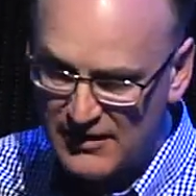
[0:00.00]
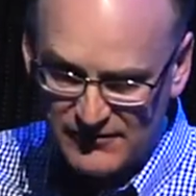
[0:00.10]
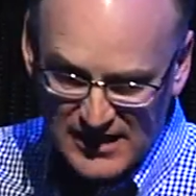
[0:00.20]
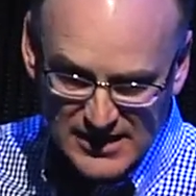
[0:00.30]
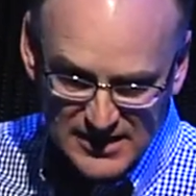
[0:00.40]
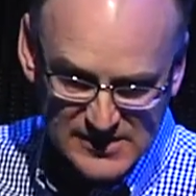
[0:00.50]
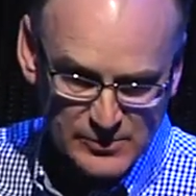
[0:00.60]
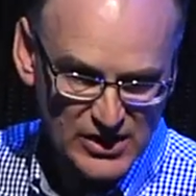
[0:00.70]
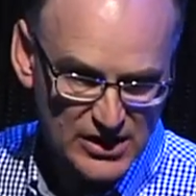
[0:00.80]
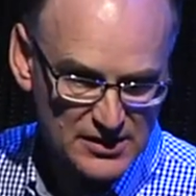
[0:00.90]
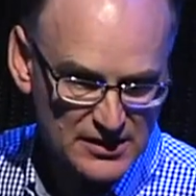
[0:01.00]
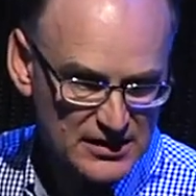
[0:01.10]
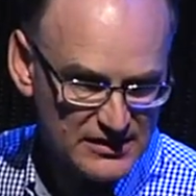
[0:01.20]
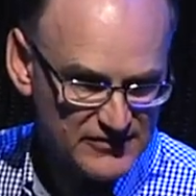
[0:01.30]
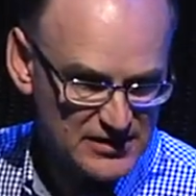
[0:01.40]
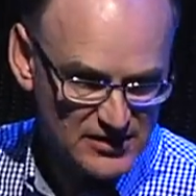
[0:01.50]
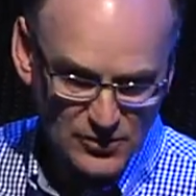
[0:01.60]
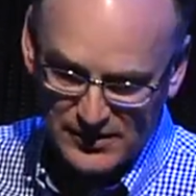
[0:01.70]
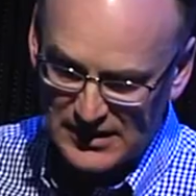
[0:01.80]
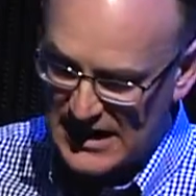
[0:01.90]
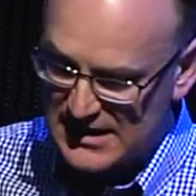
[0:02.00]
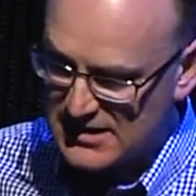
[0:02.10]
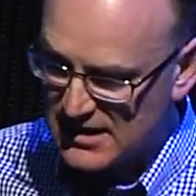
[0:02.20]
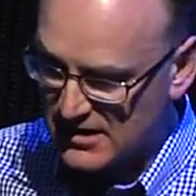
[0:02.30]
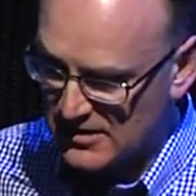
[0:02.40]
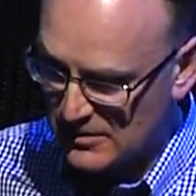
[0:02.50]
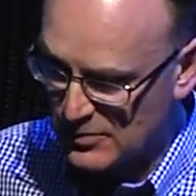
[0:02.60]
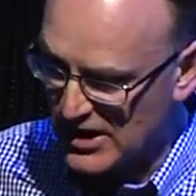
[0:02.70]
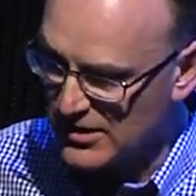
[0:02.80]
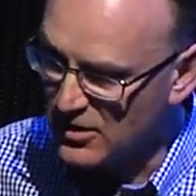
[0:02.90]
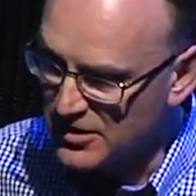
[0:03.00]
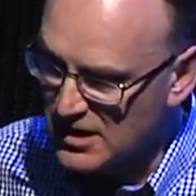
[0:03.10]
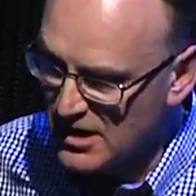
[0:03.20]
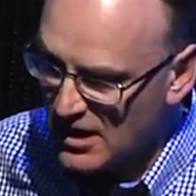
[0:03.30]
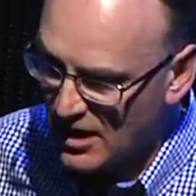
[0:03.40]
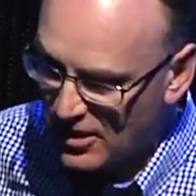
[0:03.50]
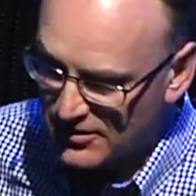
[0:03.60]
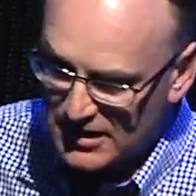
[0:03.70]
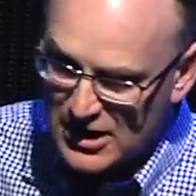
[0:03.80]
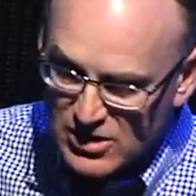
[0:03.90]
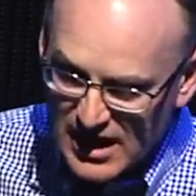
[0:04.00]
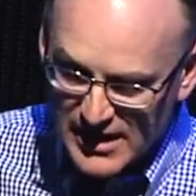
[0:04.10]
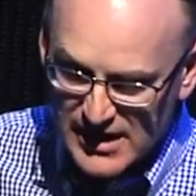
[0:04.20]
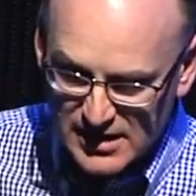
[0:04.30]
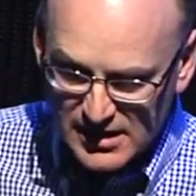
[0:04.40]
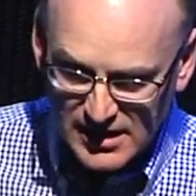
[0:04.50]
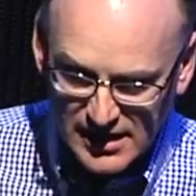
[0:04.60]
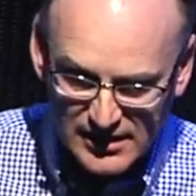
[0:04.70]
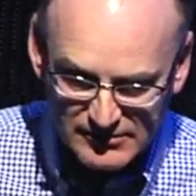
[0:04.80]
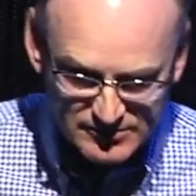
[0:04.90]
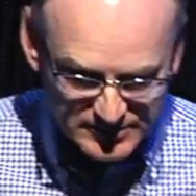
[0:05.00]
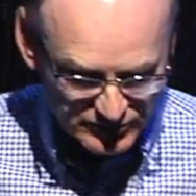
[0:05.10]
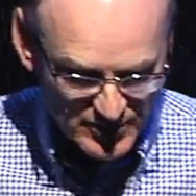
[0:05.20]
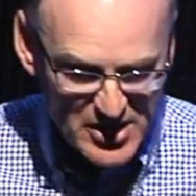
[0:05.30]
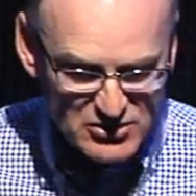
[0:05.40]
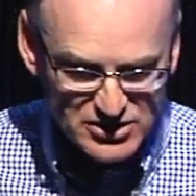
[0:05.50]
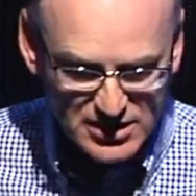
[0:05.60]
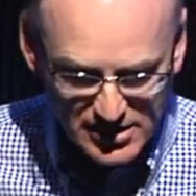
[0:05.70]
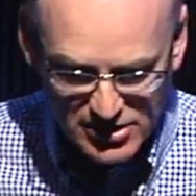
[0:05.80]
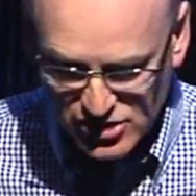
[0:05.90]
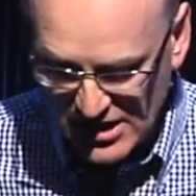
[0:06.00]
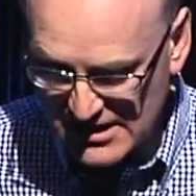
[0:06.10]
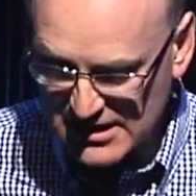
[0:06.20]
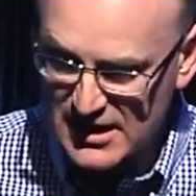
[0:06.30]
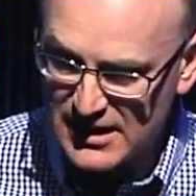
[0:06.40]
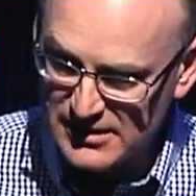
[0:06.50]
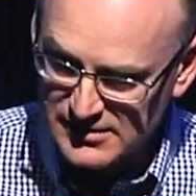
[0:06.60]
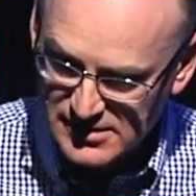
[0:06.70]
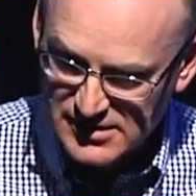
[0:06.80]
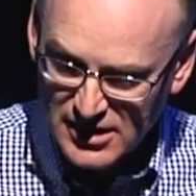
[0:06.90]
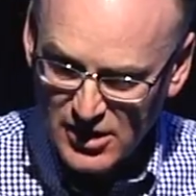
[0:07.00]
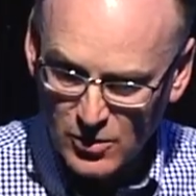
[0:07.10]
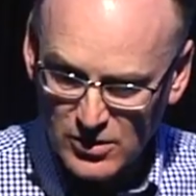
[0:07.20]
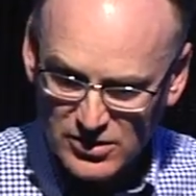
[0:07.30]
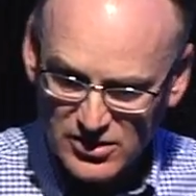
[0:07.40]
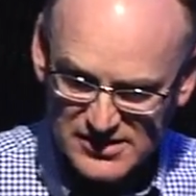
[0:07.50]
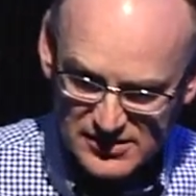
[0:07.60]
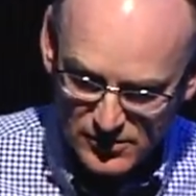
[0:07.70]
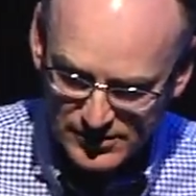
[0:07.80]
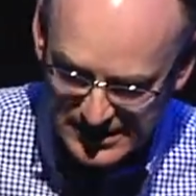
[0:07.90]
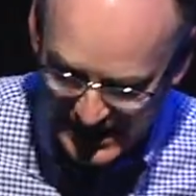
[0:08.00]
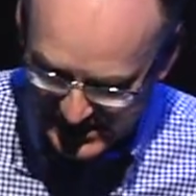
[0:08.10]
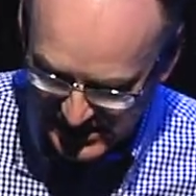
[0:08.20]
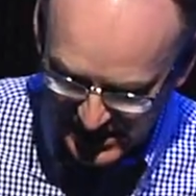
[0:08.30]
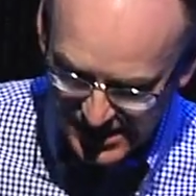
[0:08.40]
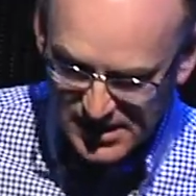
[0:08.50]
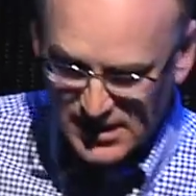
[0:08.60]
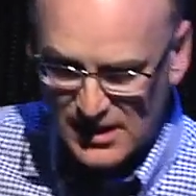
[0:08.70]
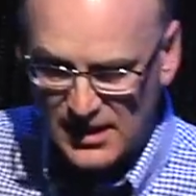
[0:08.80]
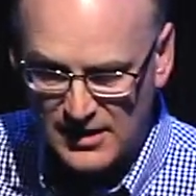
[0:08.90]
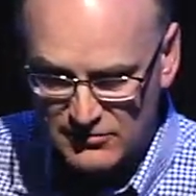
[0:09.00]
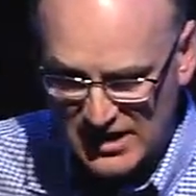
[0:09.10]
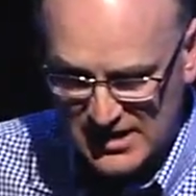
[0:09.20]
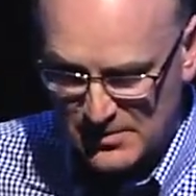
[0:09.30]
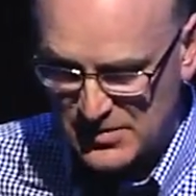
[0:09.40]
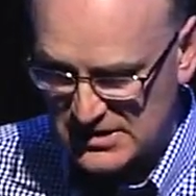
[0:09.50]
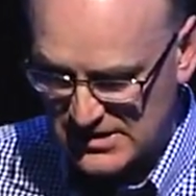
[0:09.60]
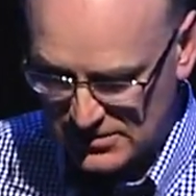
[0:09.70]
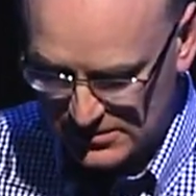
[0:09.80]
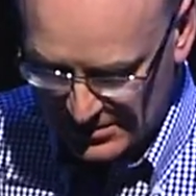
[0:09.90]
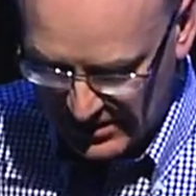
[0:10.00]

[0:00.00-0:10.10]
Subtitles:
a flightless bird that lived in the North Atlantic and that bred on low-lying, remote oceanic islands all across the North Atlantic right up until